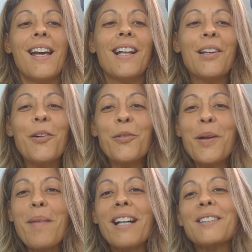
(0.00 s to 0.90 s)
Hello,
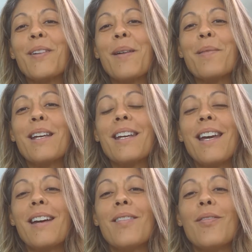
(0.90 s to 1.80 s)
REMAX family.
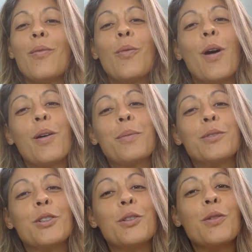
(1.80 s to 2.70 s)

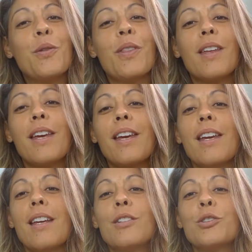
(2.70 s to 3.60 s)
Welcome to
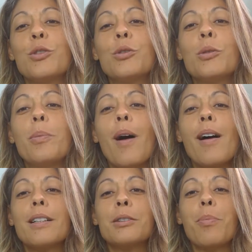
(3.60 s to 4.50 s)
the
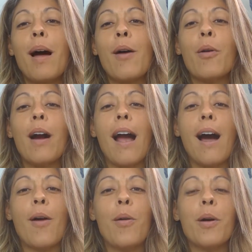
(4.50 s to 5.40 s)
Toolbox Power
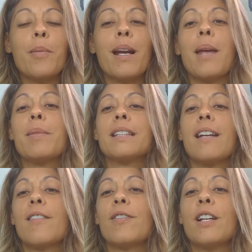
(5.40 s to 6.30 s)
Hour. My name is
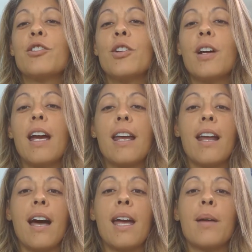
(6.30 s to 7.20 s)
Hannah Fletcher, and
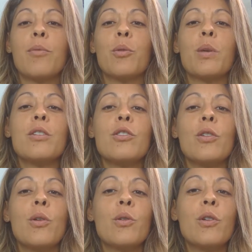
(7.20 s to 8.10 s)
I am the
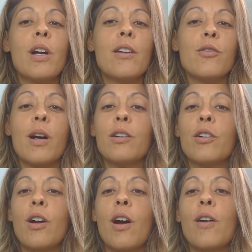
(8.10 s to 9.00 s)
regional owner and
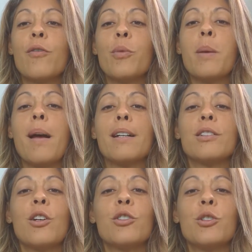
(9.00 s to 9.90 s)
director of
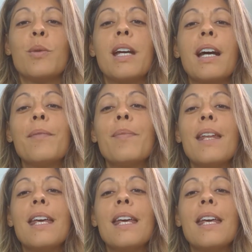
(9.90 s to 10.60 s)
REMAX Costa Rica.